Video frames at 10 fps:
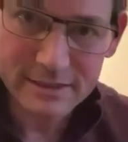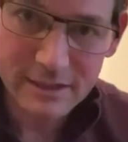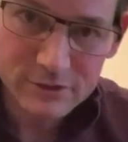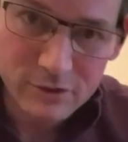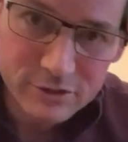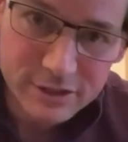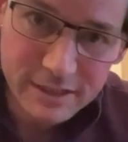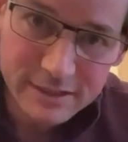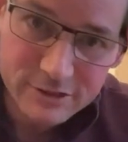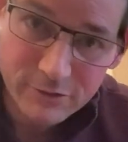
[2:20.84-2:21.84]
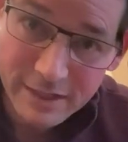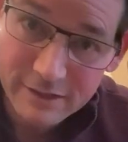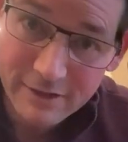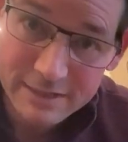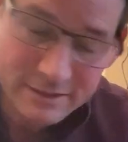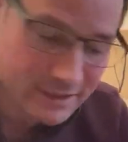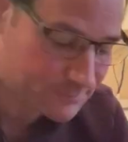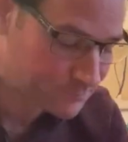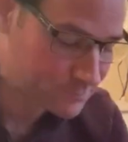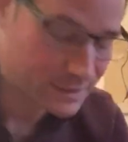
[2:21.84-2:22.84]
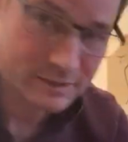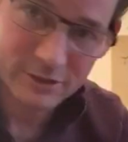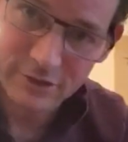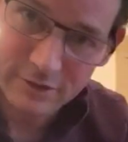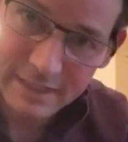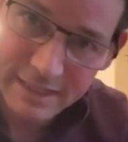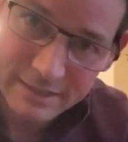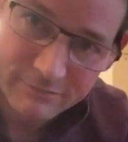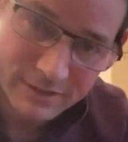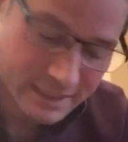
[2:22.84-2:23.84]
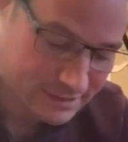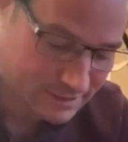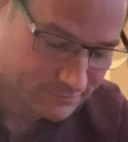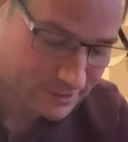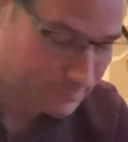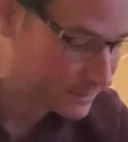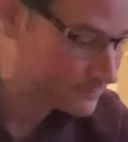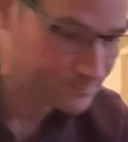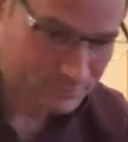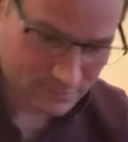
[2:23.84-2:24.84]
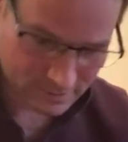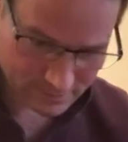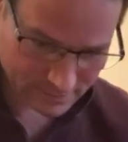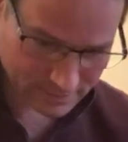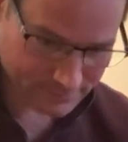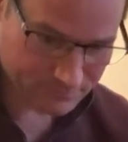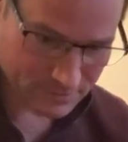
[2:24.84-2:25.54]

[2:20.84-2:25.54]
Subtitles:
Sadayoshi, his great-grandson, and the current head of the Gassan family. Okay.